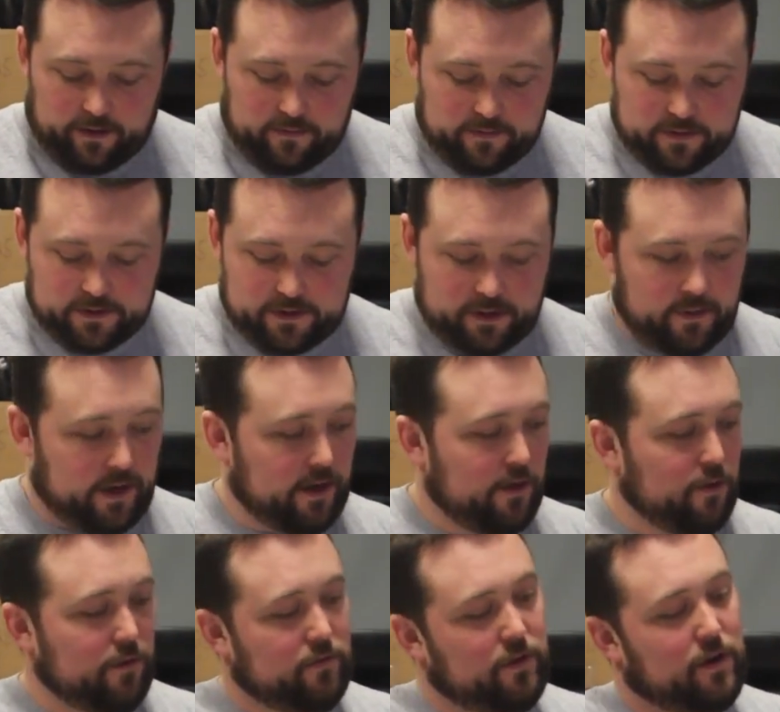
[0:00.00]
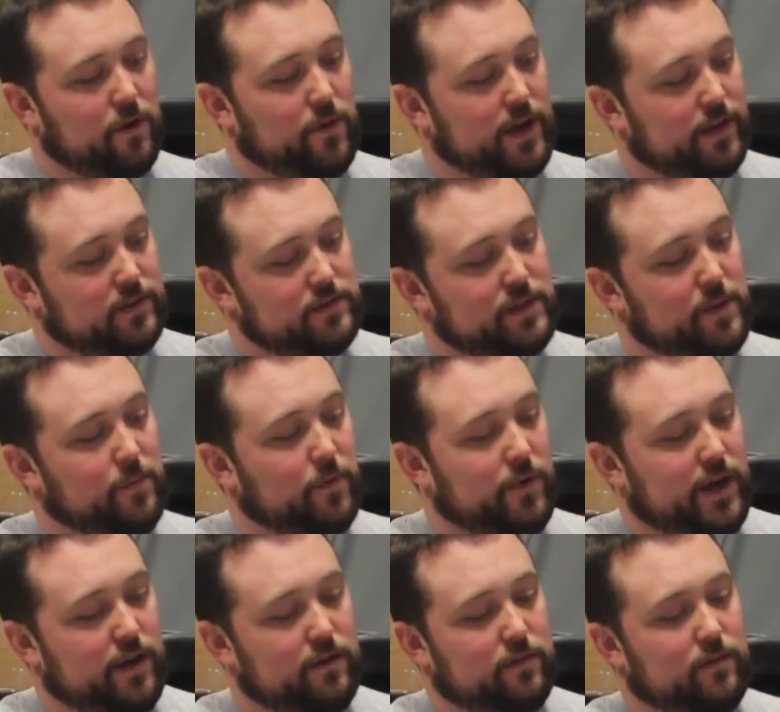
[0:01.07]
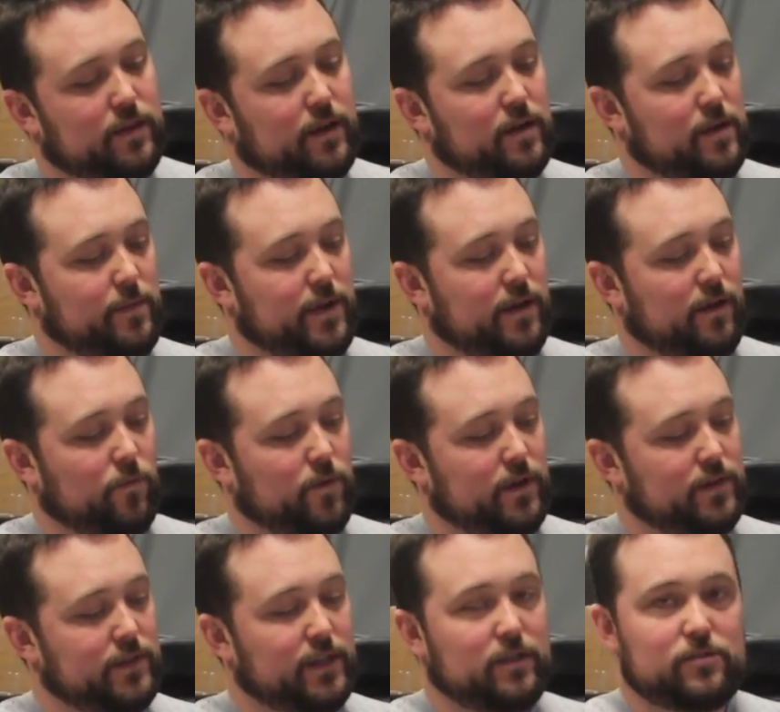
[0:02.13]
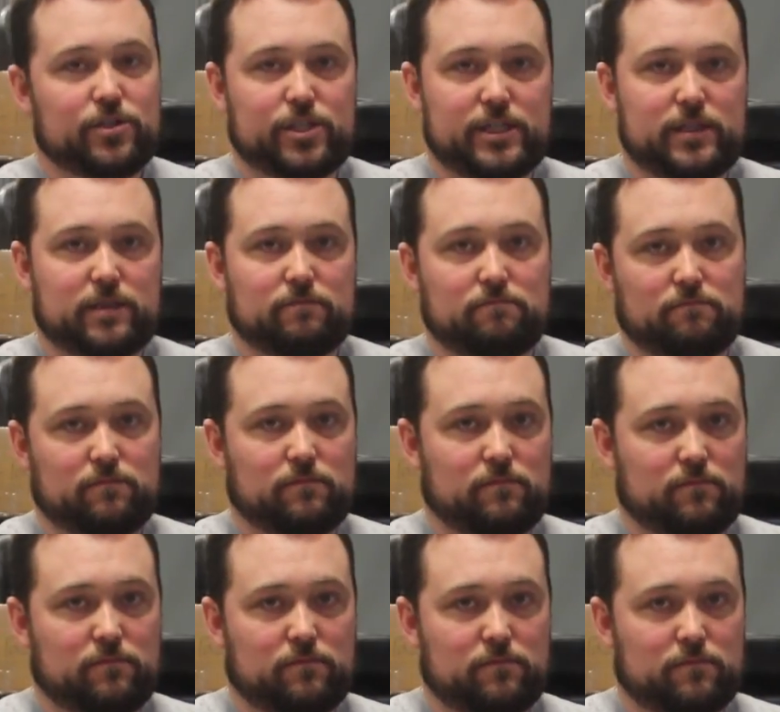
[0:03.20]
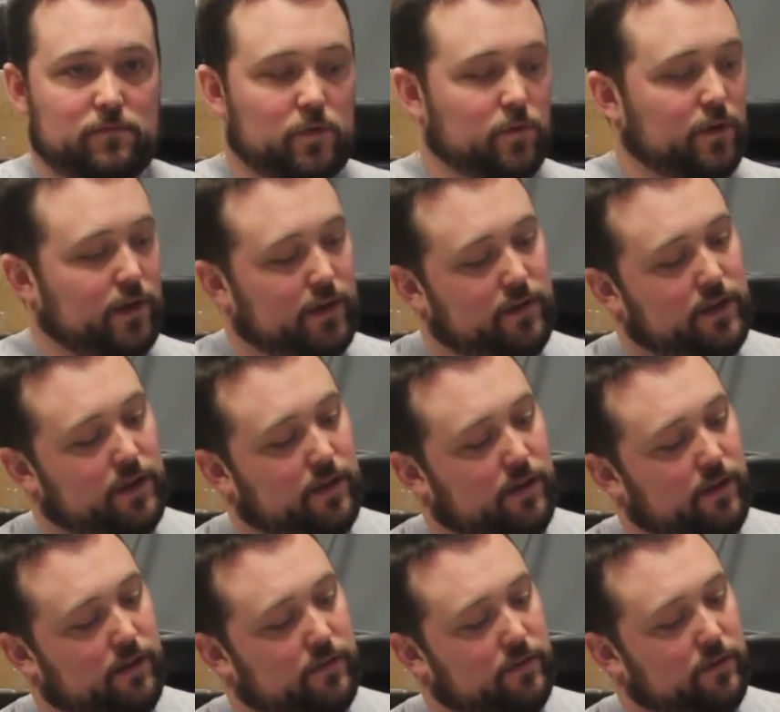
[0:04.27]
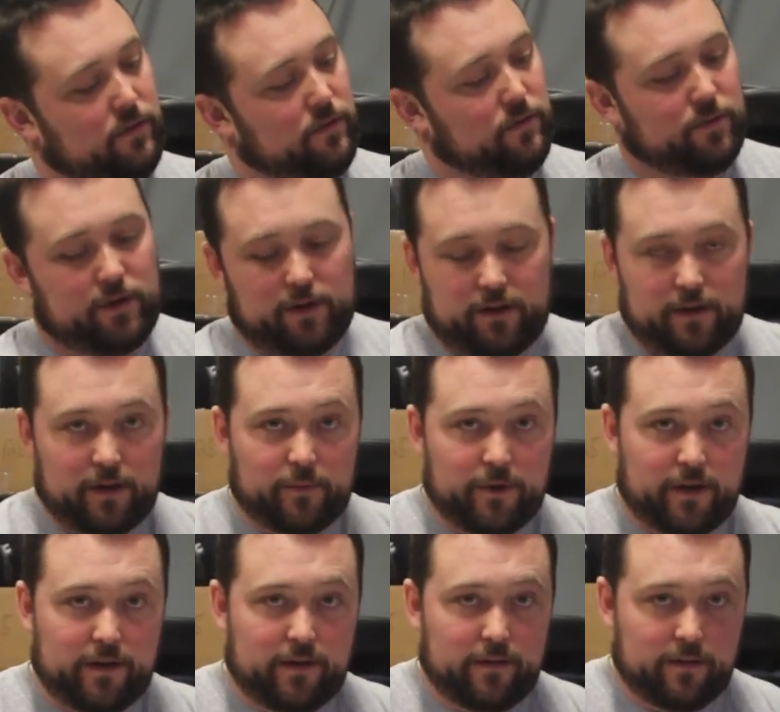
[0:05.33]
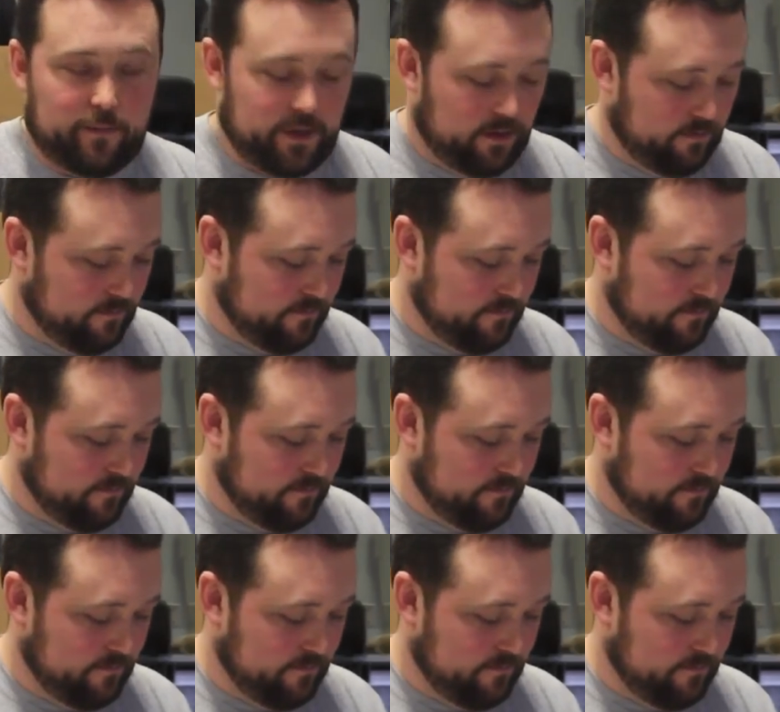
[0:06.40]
First thing you want to do is you're going to want to separate. They come on one single sheet. So we're going to take a scissors and we're going to cut it right down the middle.